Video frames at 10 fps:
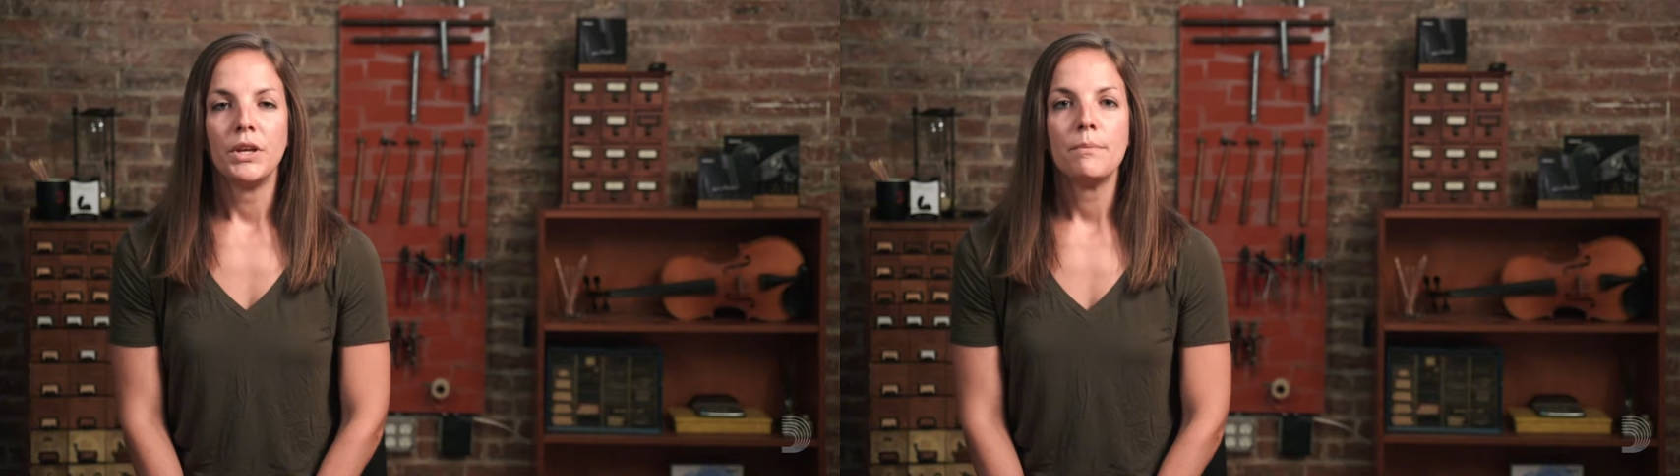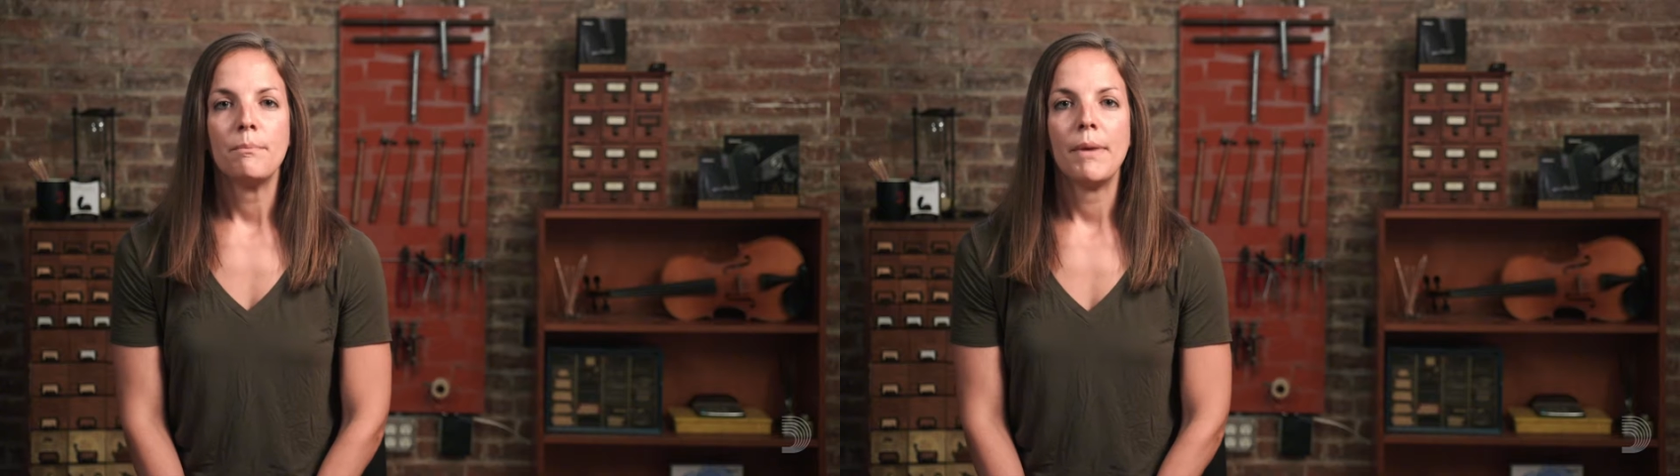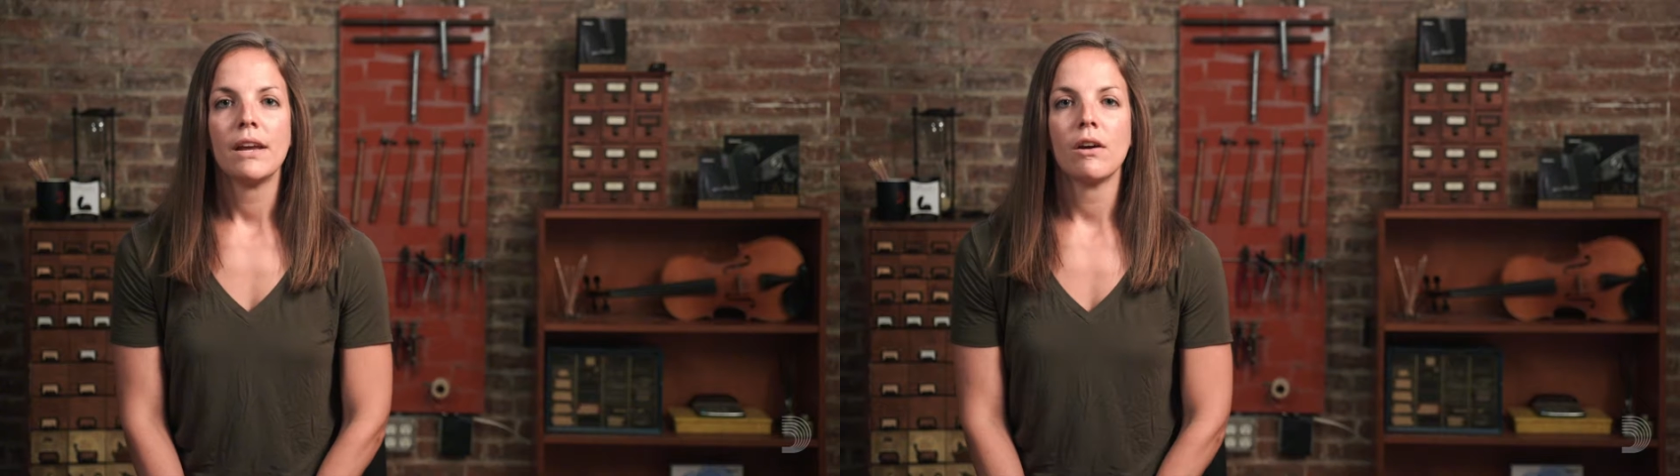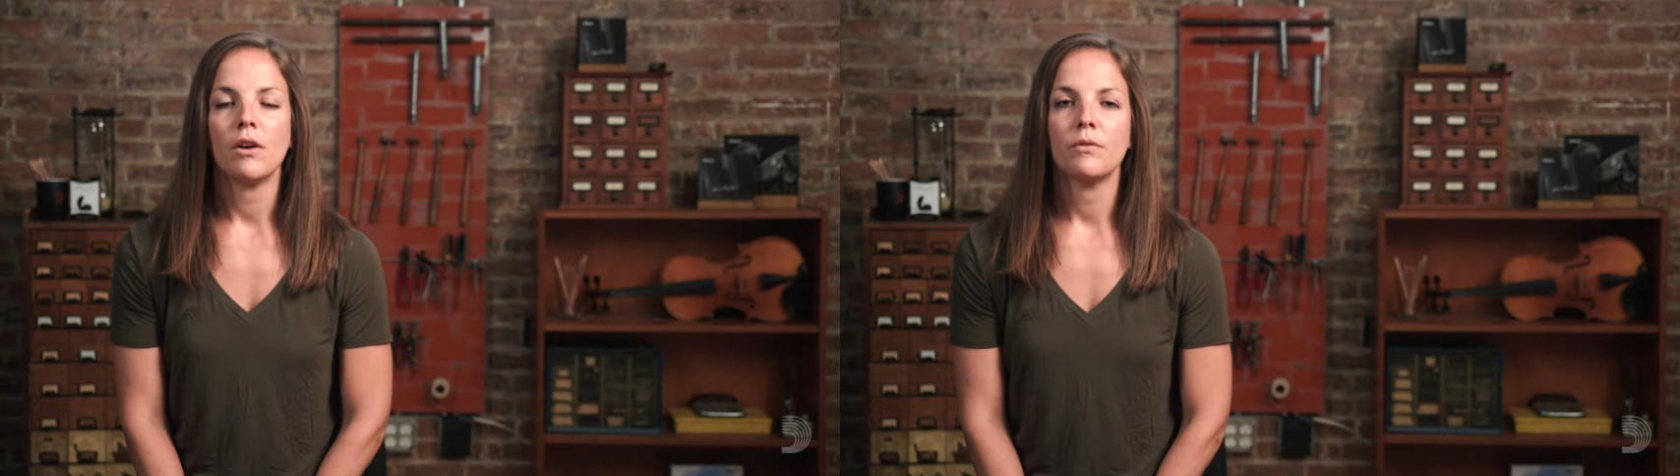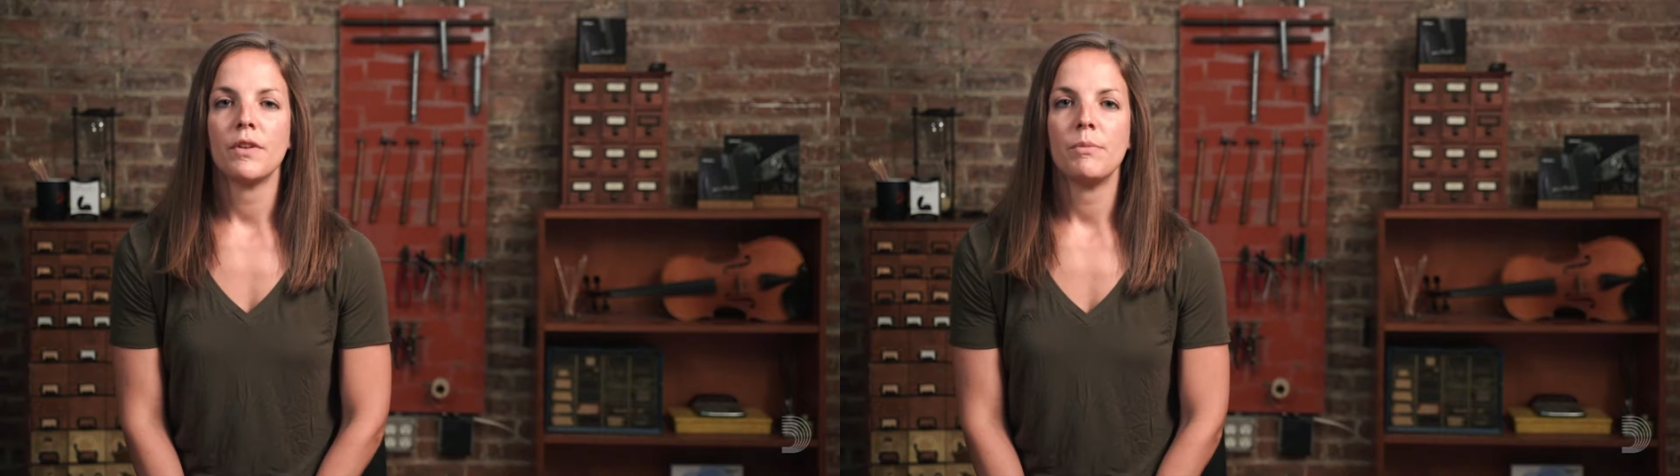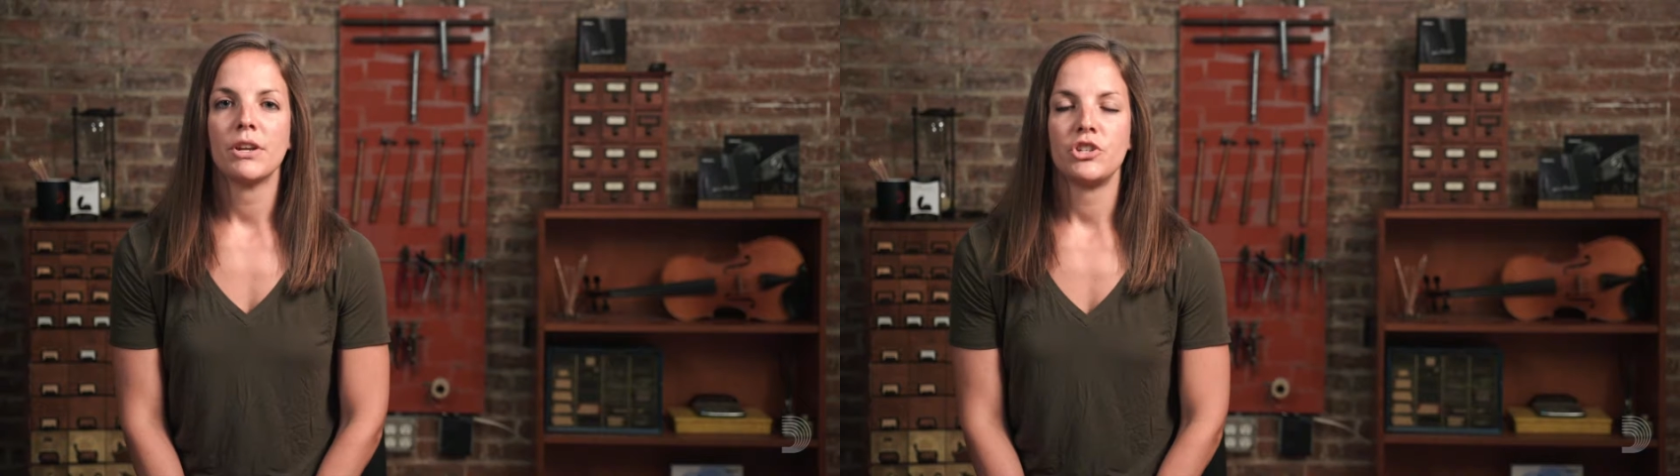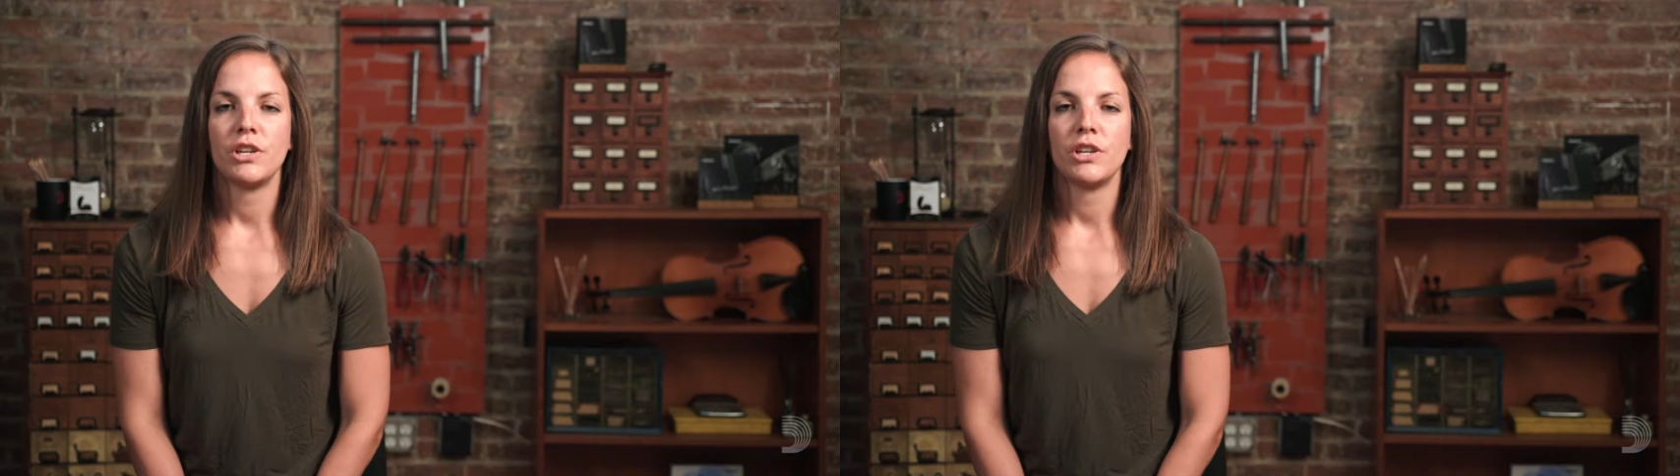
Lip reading: We make our rhythmic